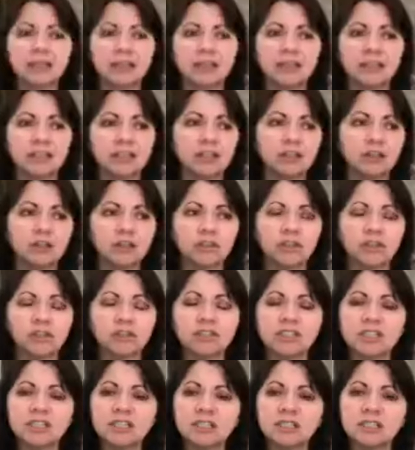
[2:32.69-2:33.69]

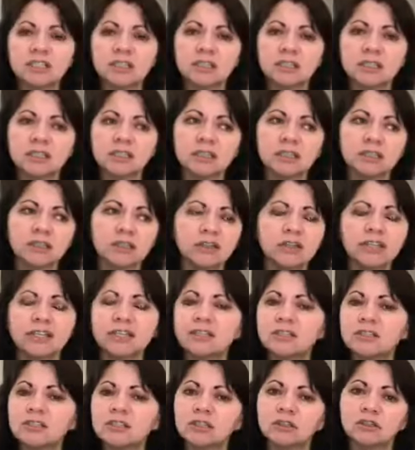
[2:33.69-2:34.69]
there's just
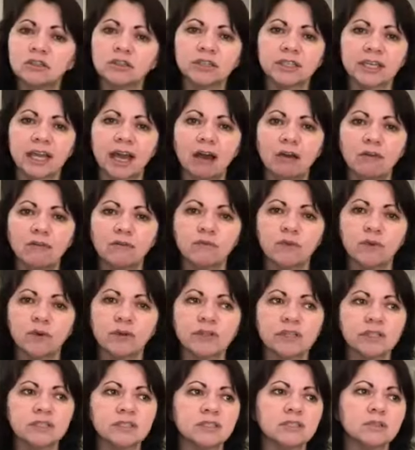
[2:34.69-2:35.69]
things to look out for.
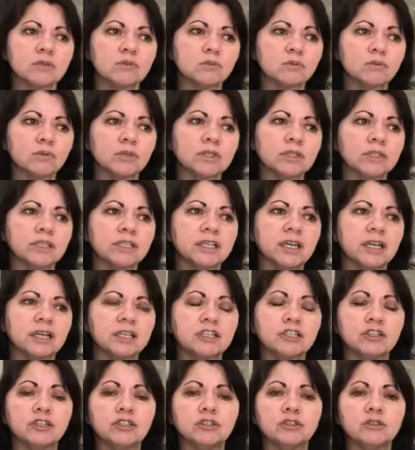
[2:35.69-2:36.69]
And this is really
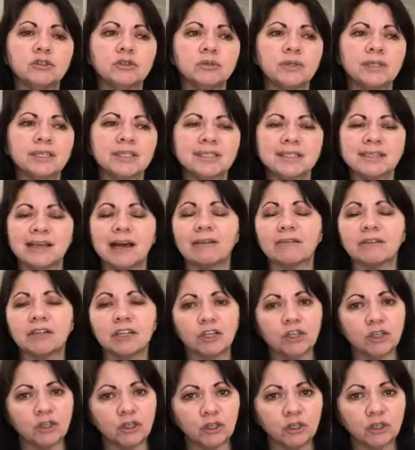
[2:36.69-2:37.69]
it's not
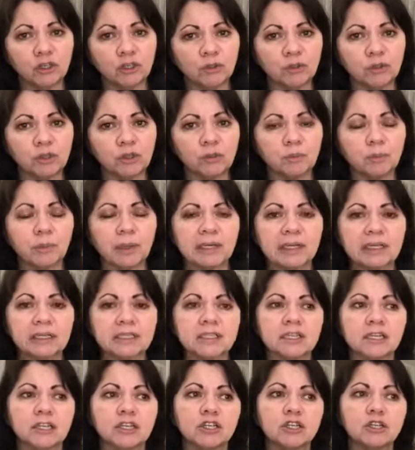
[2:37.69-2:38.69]
new, but
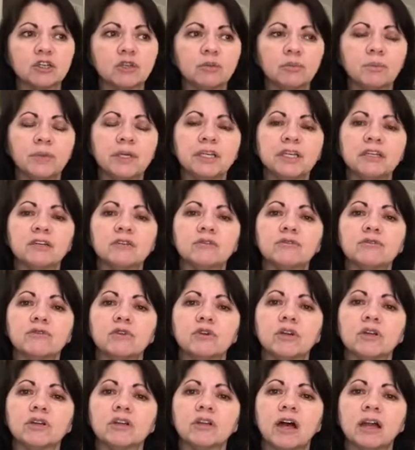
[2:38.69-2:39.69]
it's a new medium
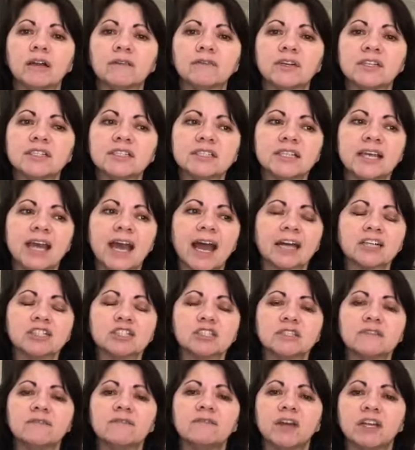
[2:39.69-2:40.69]
for a lot of us to
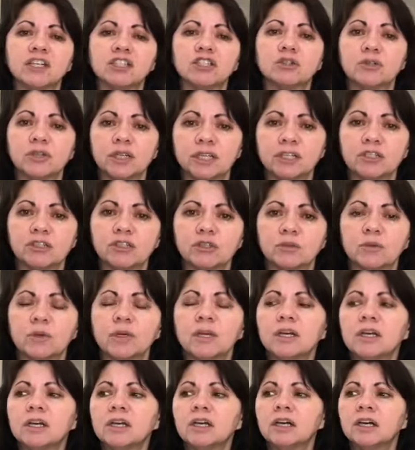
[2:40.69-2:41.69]
actually venture into.
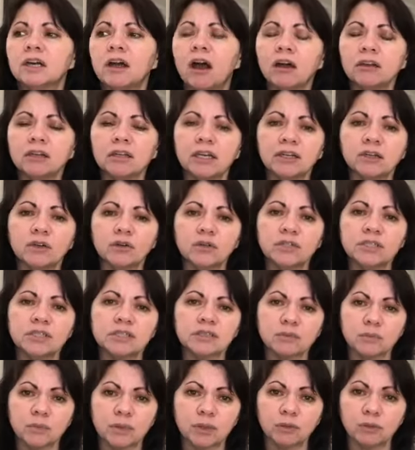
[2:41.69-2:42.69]
Online
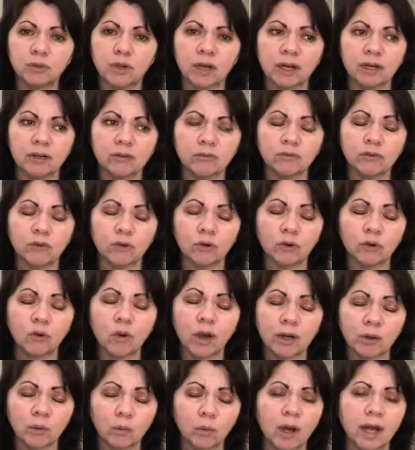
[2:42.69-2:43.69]
courses have been around for
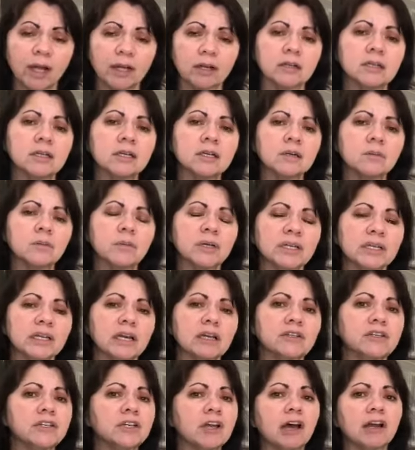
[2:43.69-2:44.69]
quite a while, but
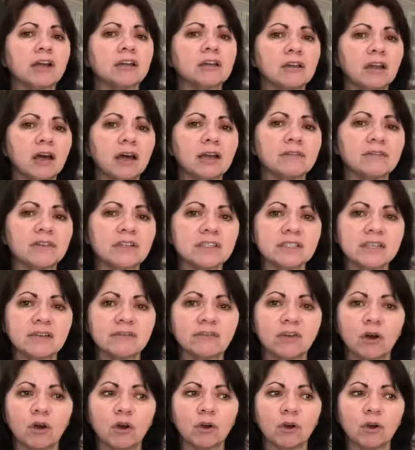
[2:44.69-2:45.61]
not a lot of us have,